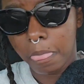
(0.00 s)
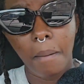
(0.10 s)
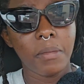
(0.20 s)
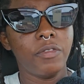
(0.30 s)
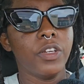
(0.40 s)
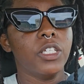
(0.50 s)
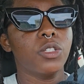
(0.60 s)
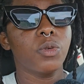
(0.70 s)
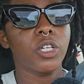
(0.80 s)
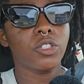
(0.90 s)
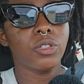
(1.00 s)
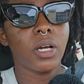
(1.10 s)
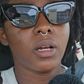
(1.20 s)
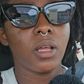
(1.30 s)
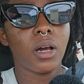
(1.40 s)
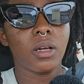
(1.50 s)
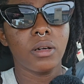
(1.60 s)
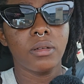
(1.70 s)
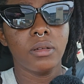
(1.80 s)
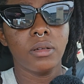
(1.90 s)
I finish work 3 o'clock,
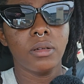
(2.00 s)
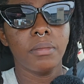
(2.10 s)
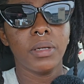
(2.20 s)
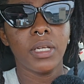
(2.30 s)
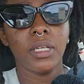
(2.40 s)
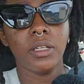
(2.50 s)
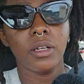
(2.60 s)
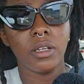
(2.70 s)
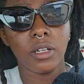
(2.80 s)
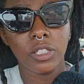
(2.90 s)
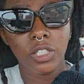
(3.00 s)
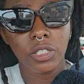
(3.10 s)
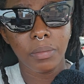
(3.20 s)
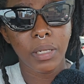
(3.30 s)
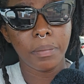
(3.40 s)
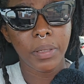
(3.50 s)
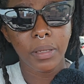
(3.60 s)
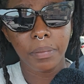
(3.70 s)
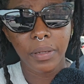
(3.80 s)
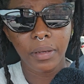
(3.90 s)
I not eat no lunch, I not pee.